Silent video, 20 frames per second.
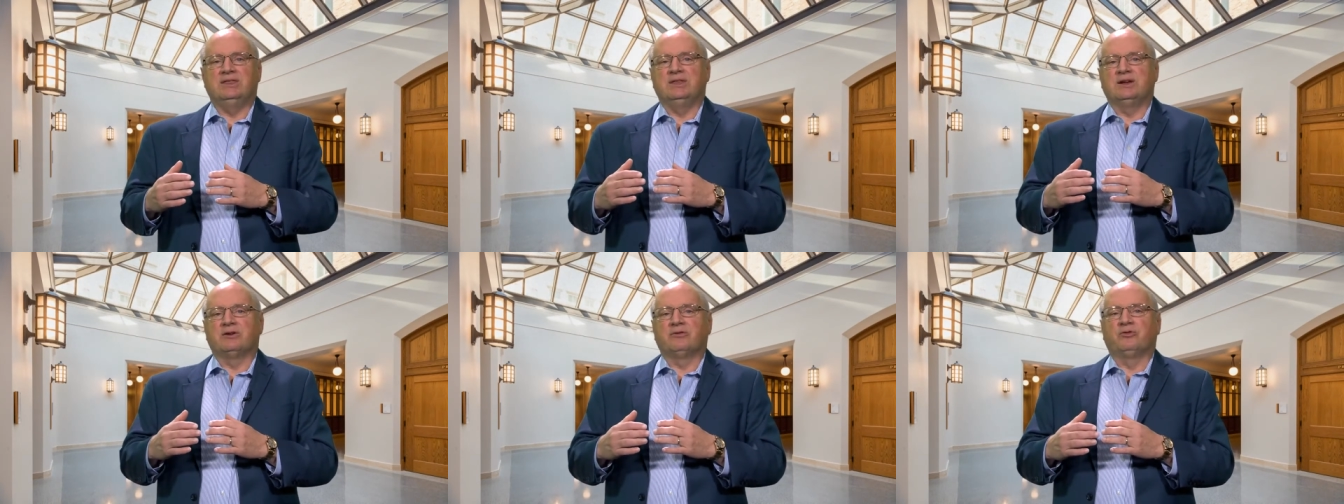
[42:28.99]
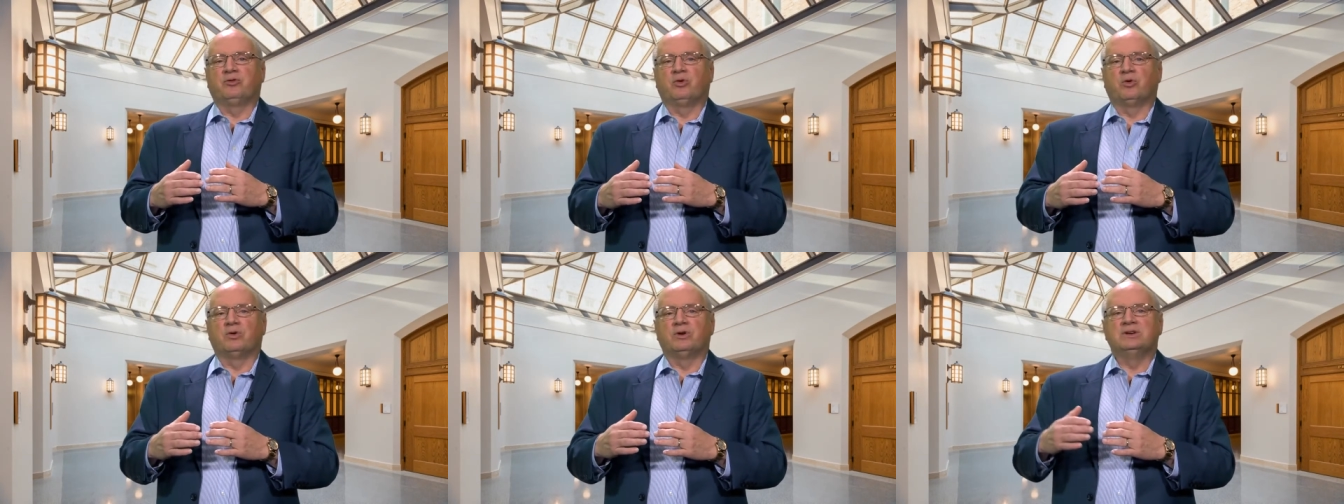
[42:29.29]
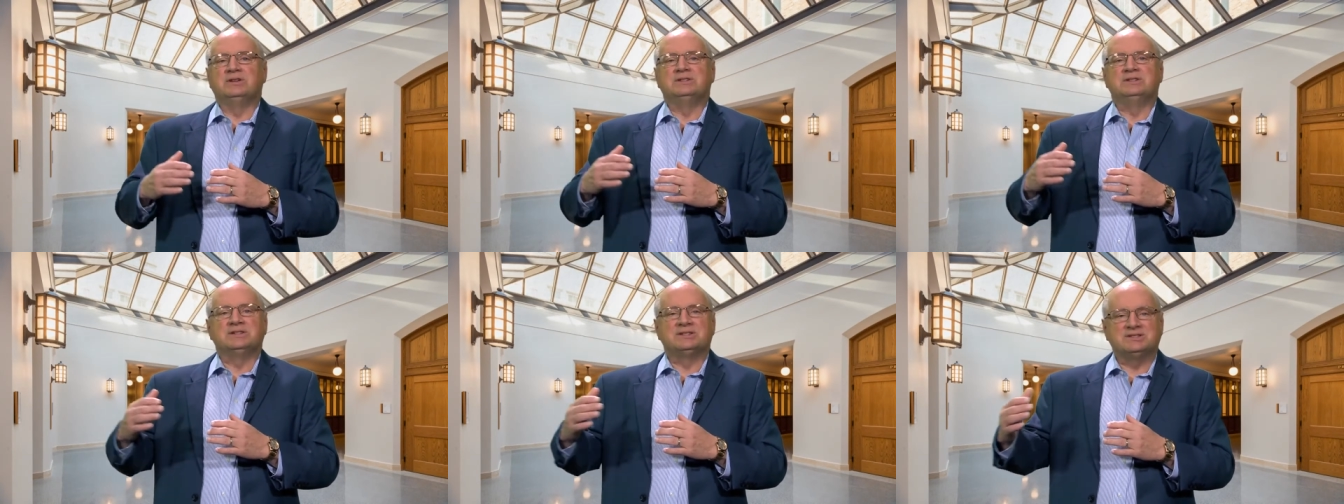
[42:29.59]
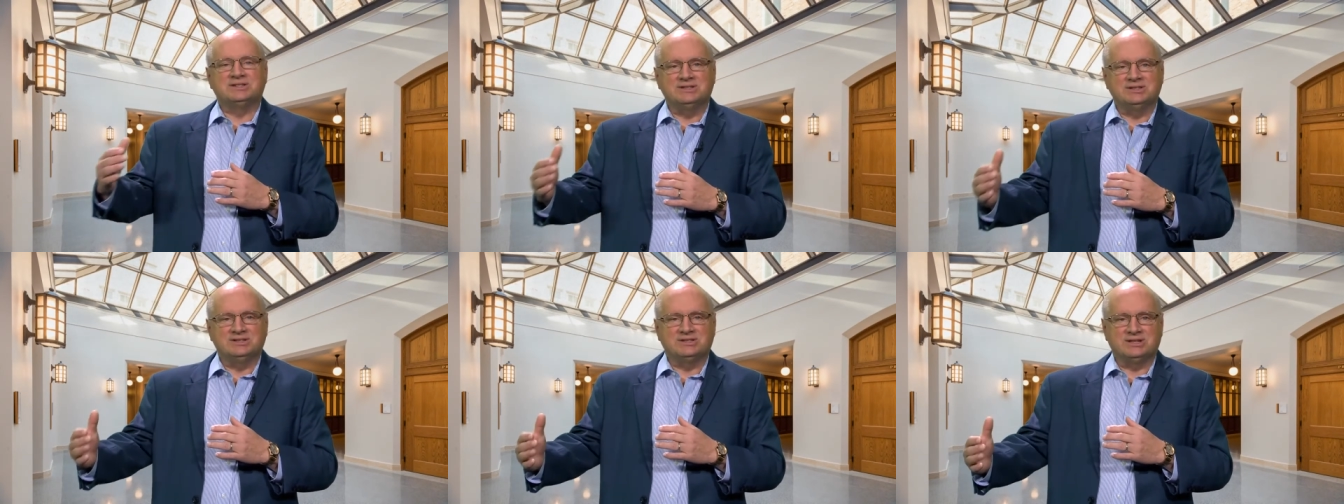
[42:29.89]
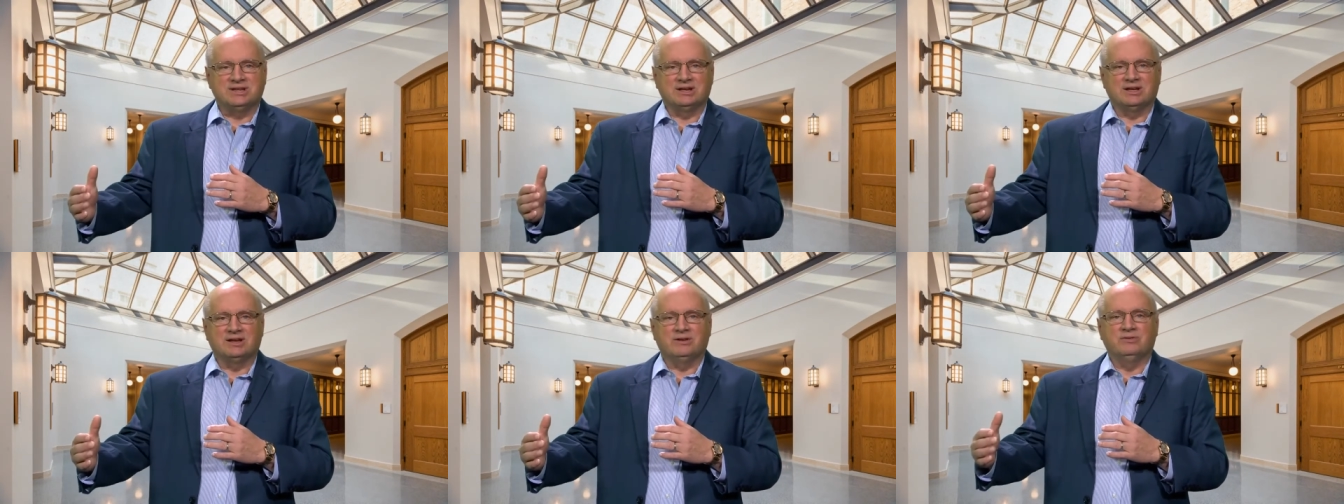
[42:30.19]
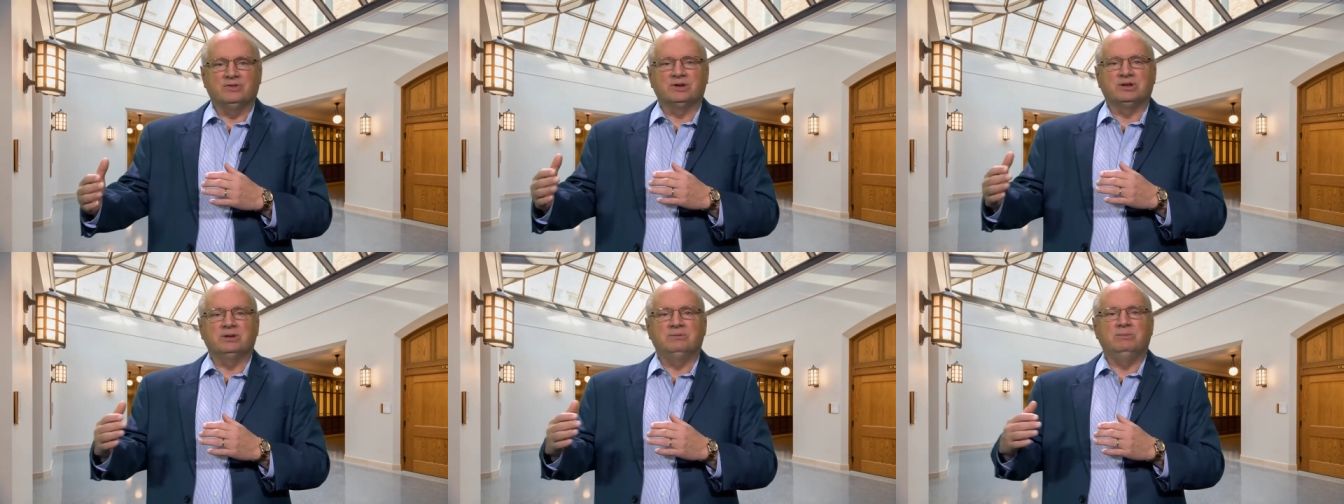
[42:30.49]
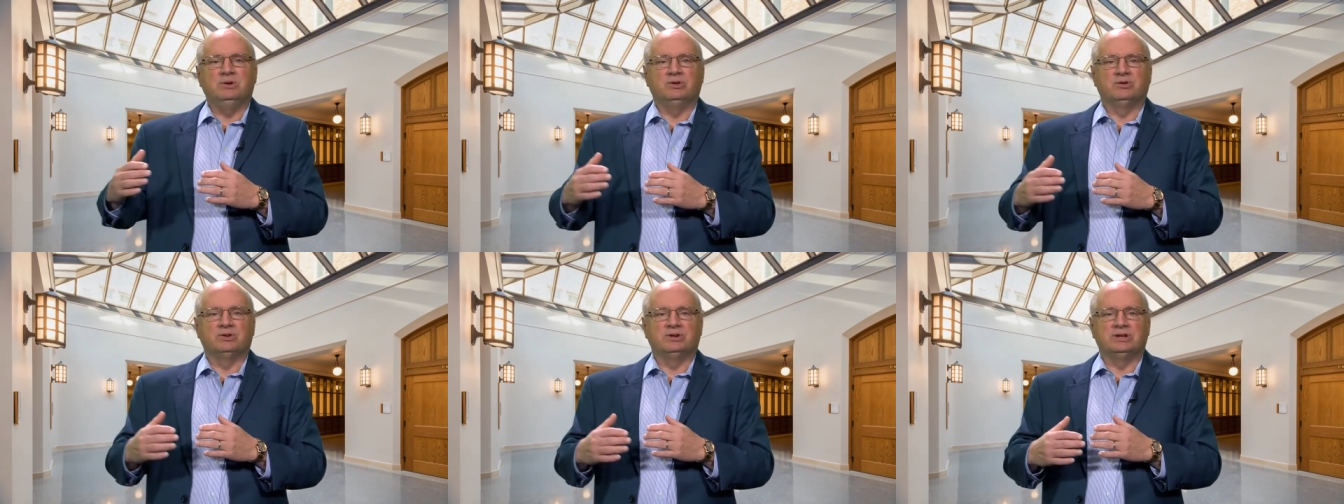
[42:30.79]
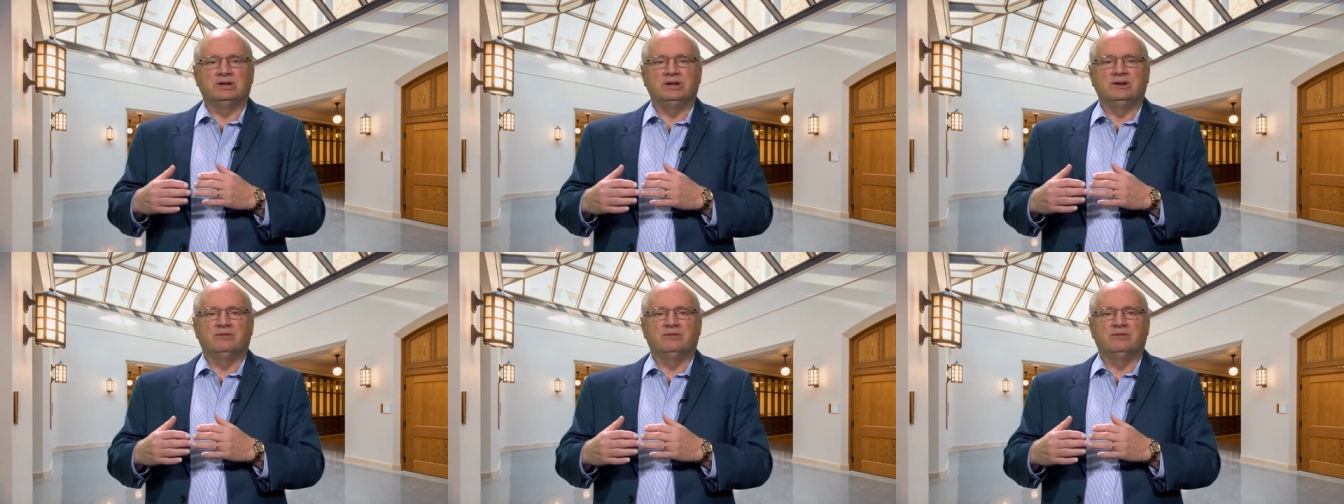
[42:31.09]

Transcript: therefore a distancing of the community